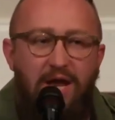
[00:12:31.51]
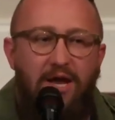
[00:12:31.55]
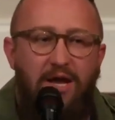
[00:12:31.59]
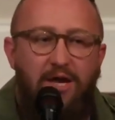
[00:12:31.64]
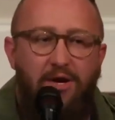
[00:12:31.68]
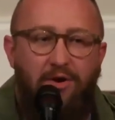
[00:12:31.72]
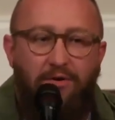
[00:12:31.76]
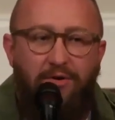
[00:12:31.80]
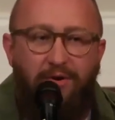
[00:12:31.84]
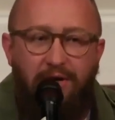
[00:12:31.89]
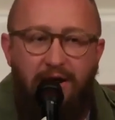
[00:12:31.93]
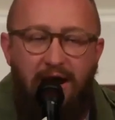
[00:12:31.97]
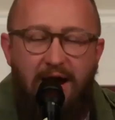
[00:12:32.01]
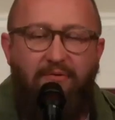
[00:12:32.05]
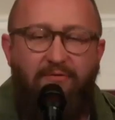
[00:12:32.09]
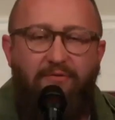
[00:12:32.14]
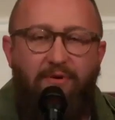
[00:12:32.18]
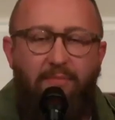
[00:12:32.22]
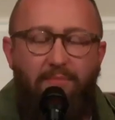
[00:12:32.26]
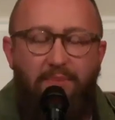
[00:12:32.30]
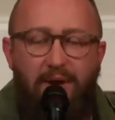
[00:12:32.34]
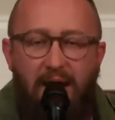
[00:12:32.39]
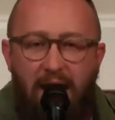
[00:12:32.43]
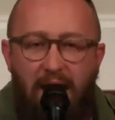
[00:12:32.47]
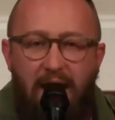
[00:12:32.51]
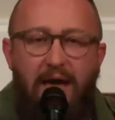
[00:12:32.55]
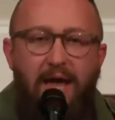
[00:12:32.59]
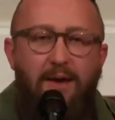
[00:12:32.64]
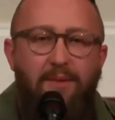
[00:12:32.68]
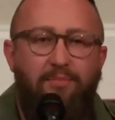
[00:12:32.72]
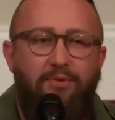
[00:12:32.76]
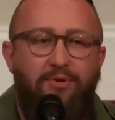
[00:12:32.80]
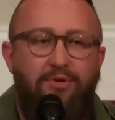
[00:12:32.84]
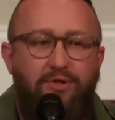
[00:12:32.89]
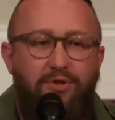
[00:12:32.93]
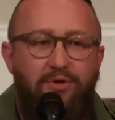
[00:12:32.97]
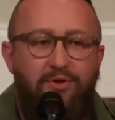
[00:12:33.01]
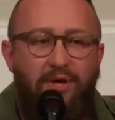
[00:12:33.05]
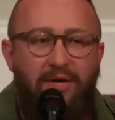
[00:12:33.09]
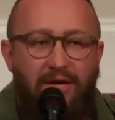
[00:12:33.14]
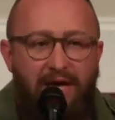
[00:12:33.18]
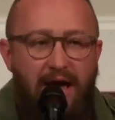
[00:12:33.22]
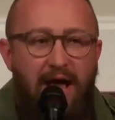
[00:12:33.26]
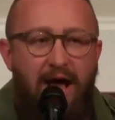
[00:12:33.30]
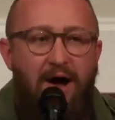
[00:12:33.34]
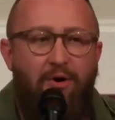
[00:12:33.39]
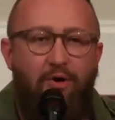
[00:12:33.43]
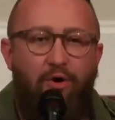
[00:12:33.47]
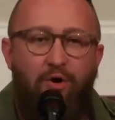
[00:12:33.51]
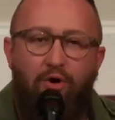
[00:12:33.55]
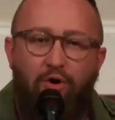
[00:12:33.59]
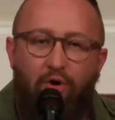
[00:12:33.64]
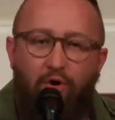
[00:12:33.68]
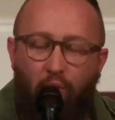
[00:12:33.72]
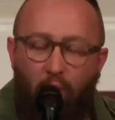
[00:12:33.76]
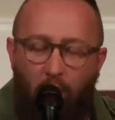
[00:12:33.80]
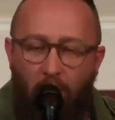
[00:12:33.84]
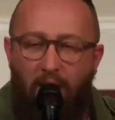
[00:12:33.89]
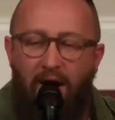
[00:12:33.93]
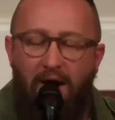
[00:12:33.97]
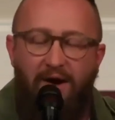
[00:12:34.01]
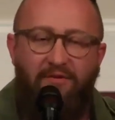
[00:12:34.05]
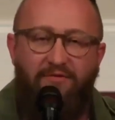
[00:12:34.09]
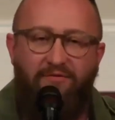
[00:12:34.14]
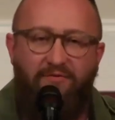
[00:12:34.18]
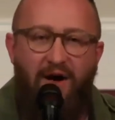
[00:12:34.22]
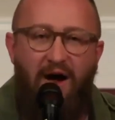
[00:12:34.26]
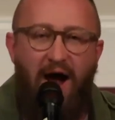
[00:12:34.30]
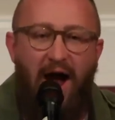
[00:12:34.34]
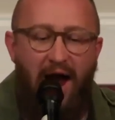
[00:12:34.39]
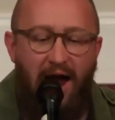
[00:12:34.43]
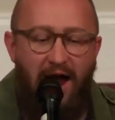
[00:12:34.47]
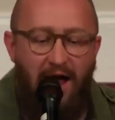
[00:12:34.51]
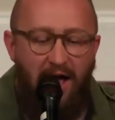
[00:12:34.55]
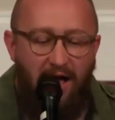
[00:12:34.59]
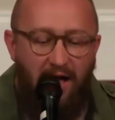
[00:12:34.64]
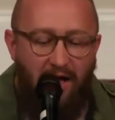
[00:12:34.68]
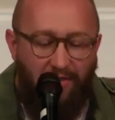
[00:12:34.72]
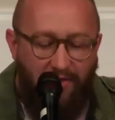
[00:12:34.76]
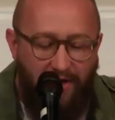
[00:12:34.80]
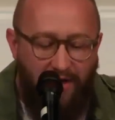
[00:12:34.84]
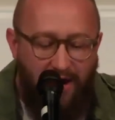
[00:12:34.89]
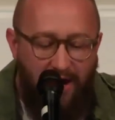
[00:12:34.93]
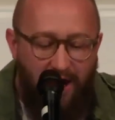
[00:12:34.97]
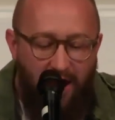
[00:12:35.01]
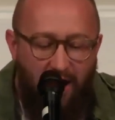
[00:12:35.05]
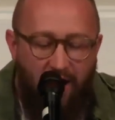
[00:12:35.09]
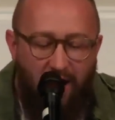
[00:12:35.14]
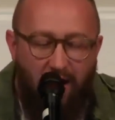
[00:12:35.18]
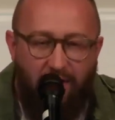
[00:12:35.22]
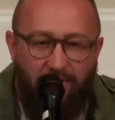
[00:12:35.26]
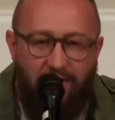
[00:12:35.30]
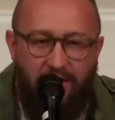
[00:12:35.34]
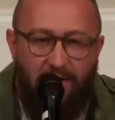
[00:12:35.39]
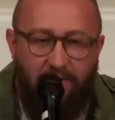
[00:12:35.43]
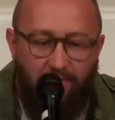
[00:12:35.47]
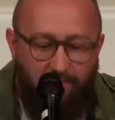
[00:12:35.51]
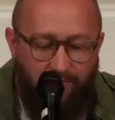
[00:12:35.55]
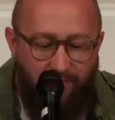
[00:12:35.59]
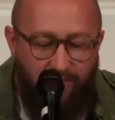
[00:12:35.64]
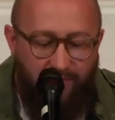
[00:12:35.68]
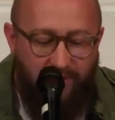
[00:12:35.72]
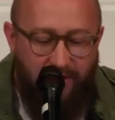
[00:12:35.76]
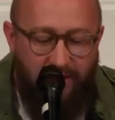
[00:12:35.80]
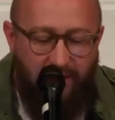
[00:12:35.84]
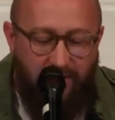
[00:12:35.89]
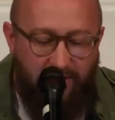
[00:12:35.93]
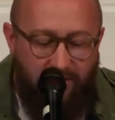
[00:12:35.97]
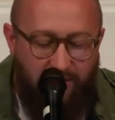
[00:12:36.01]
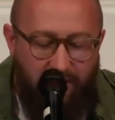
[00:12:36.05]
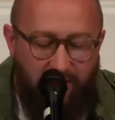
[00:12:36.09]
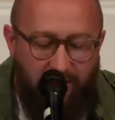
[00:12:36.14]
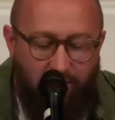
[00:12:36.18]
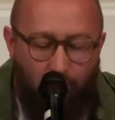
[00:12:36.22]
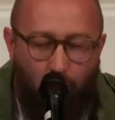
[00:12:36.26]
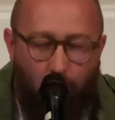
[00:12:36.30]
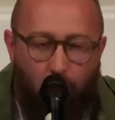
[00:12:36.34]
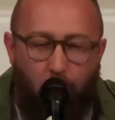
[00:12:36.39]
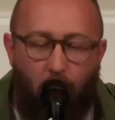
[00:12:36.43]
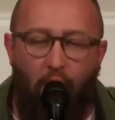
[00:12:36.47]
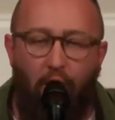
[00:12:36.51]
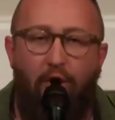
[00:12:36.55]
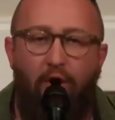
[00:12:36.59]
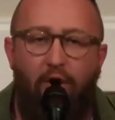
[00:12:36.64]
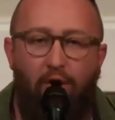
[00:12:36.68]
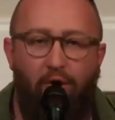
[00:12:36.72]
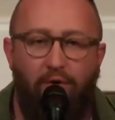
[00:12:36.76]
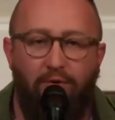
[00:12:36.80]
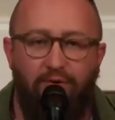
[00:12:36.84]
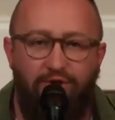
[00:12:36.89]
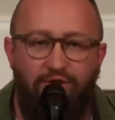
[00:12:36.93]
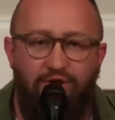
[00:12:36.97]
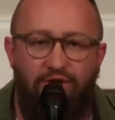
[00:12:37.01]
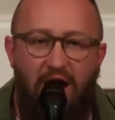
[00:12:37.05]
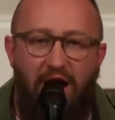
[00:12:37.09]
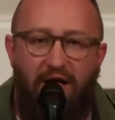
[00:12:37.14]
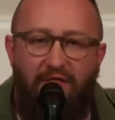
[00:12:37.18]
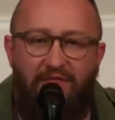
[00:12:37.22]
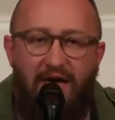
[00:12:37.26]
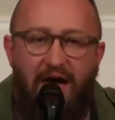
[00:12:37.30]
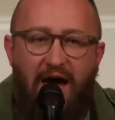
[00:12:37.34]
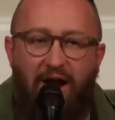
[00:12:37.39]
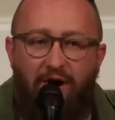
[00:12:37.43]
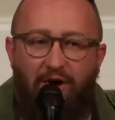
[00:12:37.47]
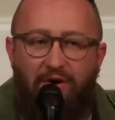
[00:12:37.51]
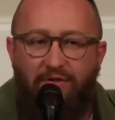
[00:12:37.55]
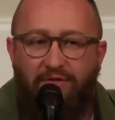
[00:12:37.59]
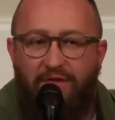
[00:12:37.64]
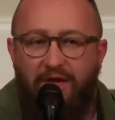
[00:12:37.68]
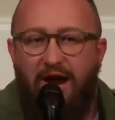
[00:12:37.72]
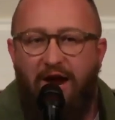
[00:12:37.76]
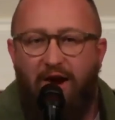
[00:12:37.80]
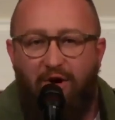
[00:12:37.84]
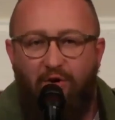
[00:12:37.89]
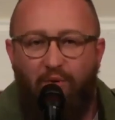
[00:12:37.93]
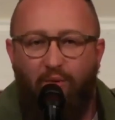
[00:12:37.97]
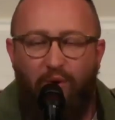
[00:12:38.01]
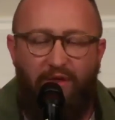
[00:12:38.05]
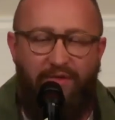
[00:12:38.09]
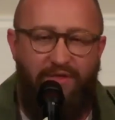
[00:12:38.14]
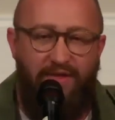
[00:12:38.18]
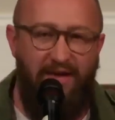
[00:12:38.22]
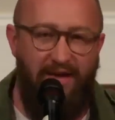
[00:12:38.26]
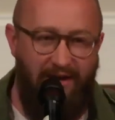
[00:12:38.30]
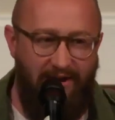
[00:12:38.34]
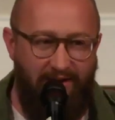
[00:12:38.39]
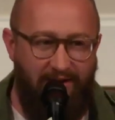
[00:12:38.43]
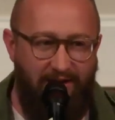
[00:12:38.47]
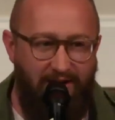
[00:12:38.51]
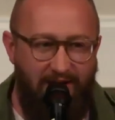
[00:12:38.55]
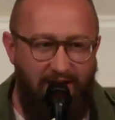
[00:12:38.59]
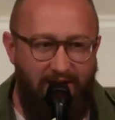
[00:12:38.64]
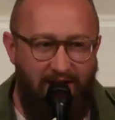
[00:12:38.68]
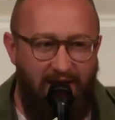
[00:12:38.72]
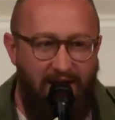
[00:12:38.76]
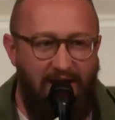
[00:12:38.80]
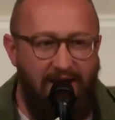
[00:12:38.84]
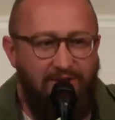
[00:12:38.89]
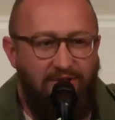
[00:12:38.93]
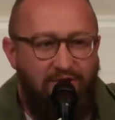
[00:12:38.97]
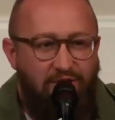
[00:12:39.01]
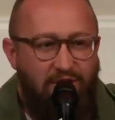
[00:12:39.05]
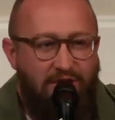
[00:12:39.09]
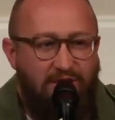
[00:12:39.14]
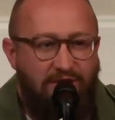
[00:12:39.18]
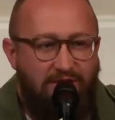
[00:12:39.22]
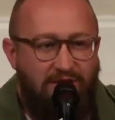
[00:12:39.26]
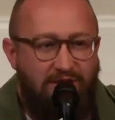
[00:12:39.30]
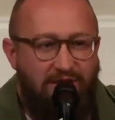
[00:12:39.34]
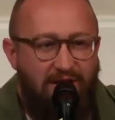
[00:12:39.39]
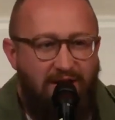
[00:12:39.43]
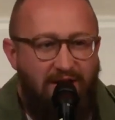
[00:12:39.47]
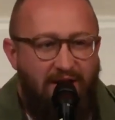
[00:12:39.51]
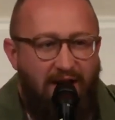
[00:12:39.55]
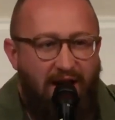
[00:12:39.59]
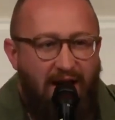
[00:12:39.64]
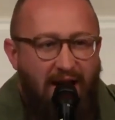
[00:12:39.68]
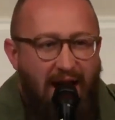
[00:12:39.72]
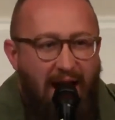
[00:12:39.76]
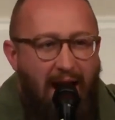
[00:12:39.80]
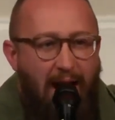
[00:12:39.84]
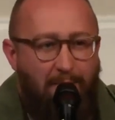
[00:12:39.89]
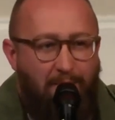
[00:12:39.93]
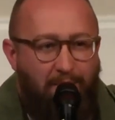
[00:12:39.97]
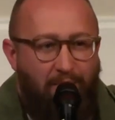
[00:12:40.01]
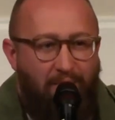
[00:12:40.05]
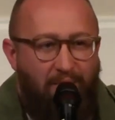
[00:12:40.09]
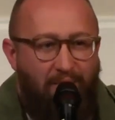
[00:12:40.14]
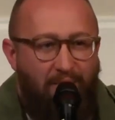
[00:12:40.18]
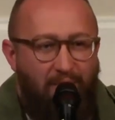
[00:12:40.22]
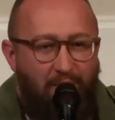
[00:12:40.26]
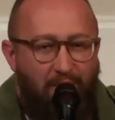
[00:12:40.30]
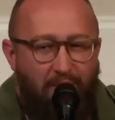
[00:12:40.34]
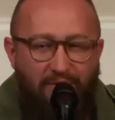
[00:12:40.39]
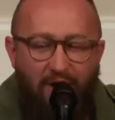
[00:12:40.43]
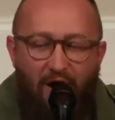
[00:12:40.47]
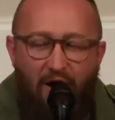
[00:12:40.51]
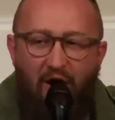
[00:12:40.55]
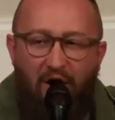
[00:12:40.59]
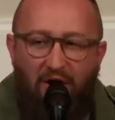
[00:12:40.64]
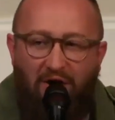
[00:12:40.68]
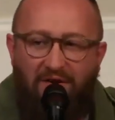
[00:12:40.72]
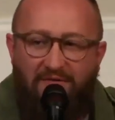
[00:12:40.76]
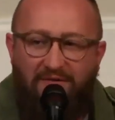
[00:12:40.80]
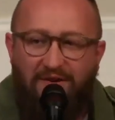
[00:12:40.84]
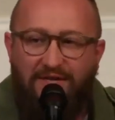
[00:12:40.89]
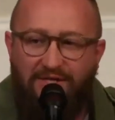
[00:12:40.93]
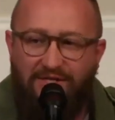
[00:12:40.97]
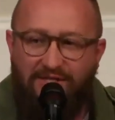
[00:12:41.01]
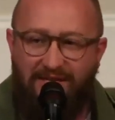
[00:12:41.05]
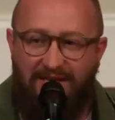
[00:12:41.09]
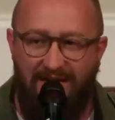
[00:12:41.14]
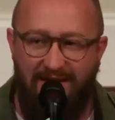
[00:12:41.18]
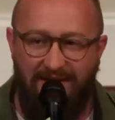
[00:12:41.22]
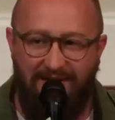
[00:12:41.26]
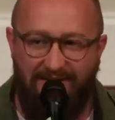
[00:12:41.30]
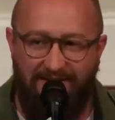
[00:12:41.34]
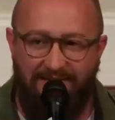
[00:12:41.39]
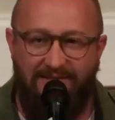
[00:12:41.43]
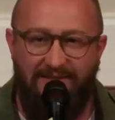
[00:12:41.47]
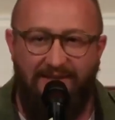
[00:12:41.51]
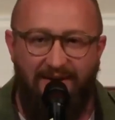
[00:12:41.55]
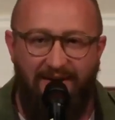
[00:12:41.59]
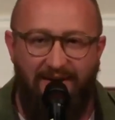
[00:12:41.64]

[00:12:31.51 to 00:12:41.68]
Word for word: You'll never be able to count or quantify the, the the worlds that are there within in just an apple with all of its seeds.